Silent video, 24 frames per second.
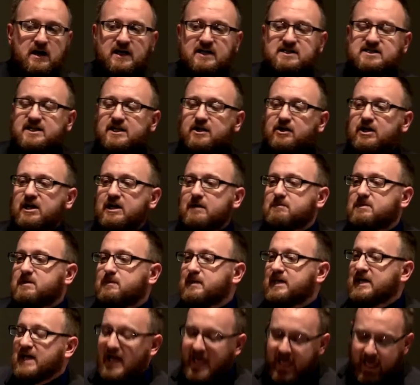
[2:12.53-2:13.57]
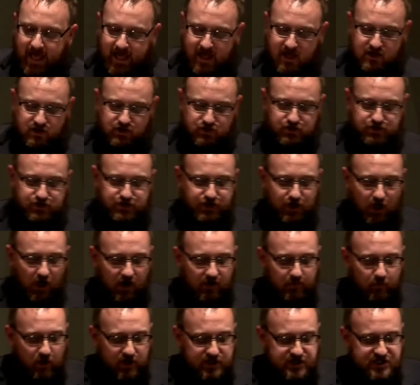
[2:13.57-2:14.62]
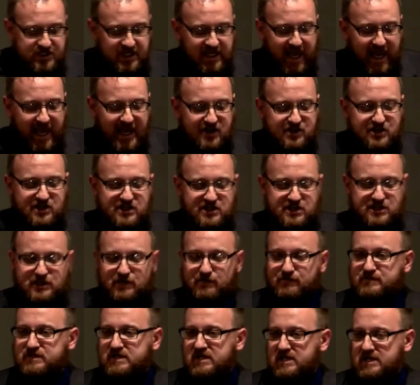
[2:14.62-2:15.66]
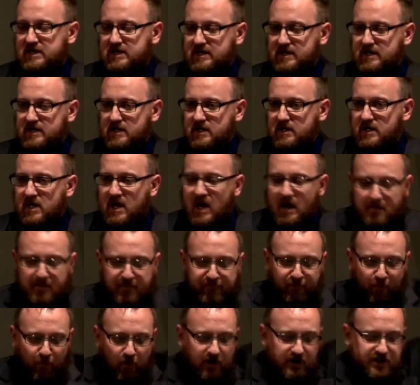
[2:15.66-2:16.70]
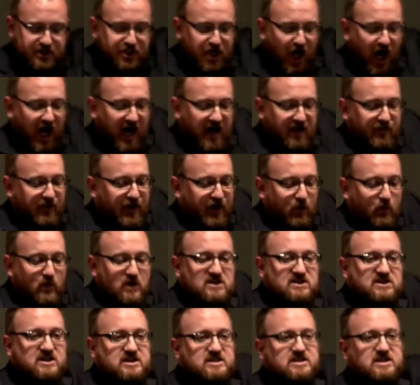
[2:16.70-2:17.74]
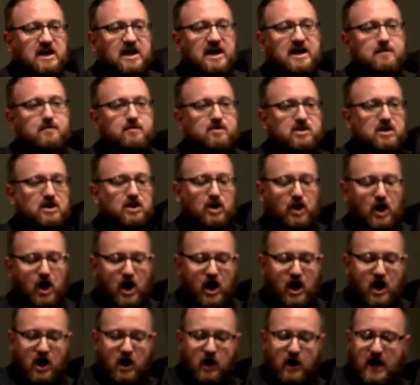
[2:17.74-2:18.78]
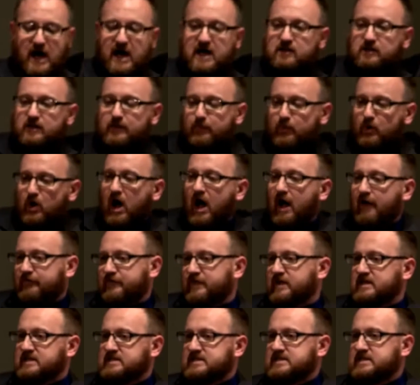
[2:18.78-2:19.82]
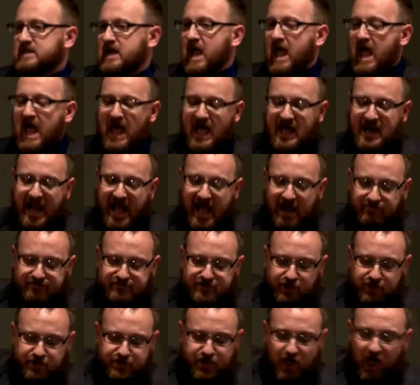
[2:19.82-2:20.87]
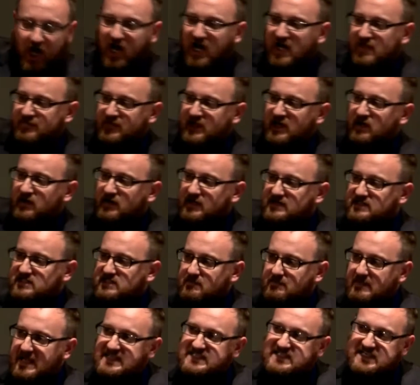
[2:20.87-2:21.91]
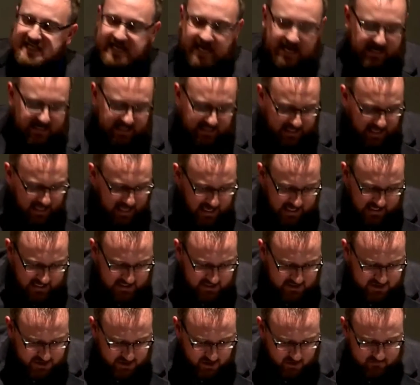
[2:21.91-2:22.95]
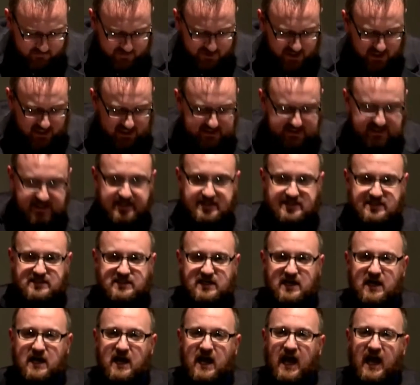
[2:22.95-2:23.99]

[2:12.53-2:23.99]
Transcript: considered him to be a hinge on which the ages shifted. Before John, there was the time of the law and the prophets, and after John, there is the messianic age of Jesus.